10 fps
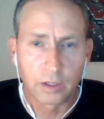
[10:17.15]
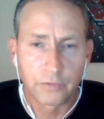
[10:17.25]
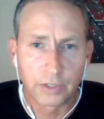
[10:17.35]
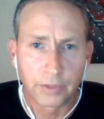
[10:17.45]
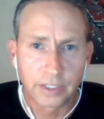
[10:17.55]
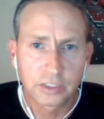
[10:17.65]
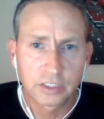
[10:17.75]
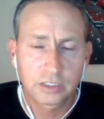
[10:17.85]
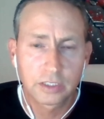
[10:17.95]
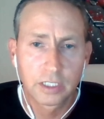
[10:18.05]

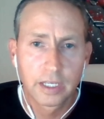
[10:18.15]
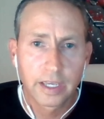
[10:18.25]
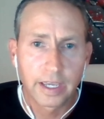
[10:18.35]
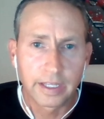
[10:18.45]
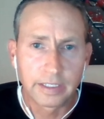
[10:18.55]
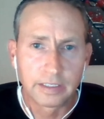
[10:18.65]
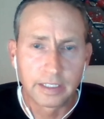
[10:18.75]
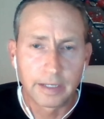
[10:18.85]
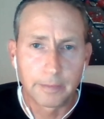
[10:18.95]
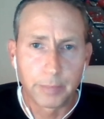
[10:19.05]
configurations. For
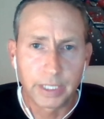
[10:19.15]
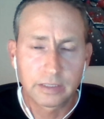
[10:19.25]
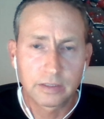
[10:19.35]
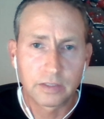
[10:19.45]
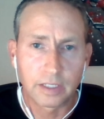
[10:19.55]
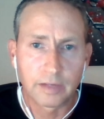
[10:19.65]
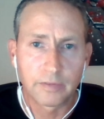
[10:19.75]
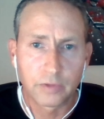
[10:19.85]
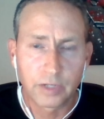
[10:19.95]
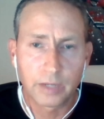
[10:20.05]

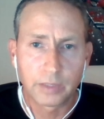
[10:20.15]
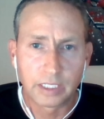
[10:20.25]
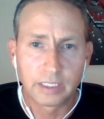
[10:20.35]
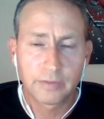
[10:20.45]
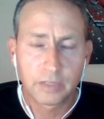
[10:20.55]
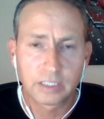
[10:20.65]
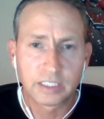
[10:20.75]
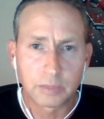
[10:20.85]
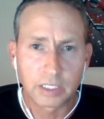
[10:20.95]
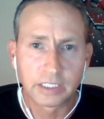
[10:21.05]
now, it definitely
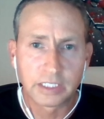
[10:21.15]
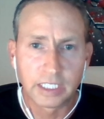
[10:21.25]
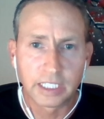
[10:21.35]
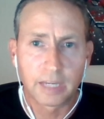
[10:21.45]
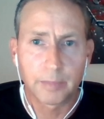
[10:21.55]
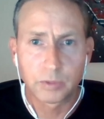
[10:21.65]
seems like it's heating up.